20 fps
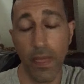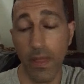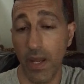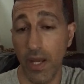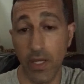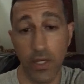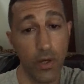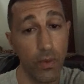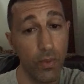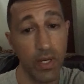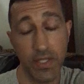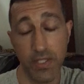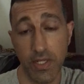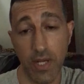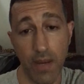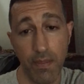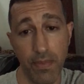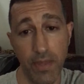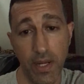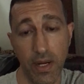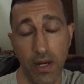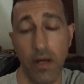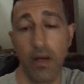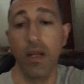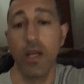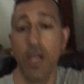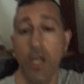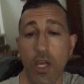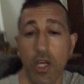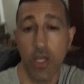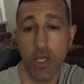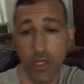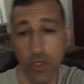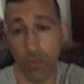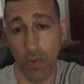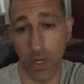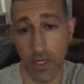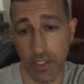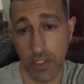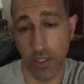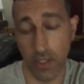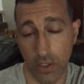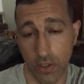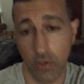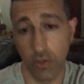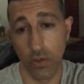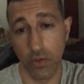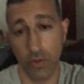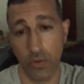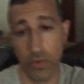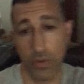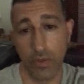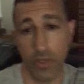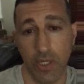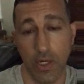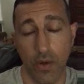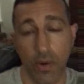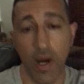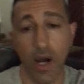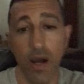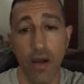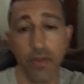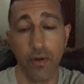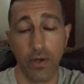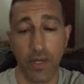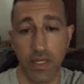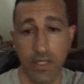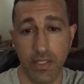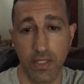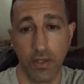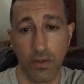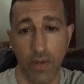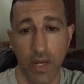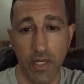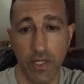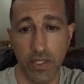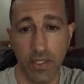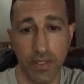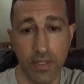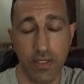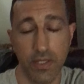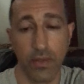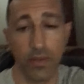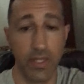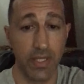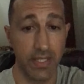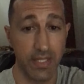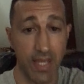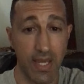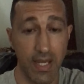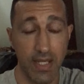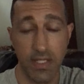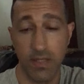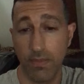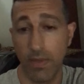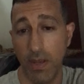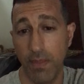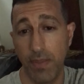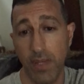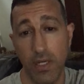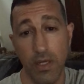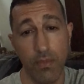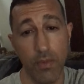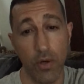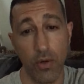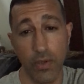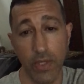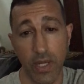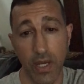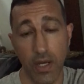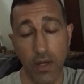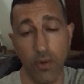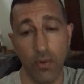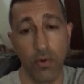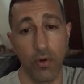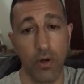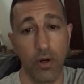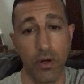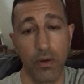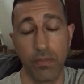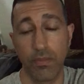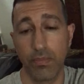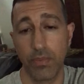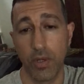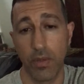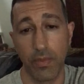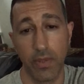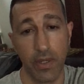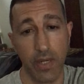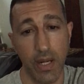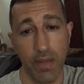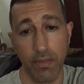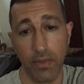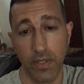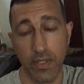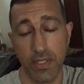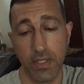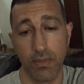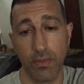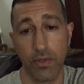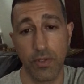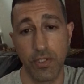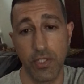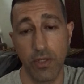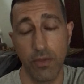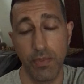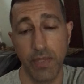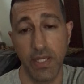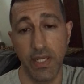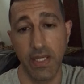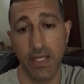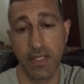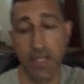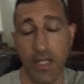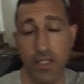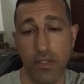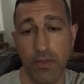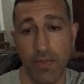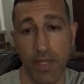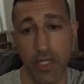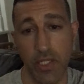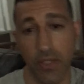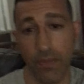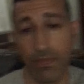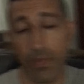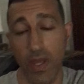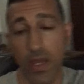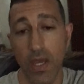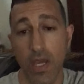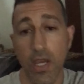Now, you don't want to stop there. You want to include, other considerations. So in this case, it might be pneumonia or pulmonary embolism or COPD exacerbation.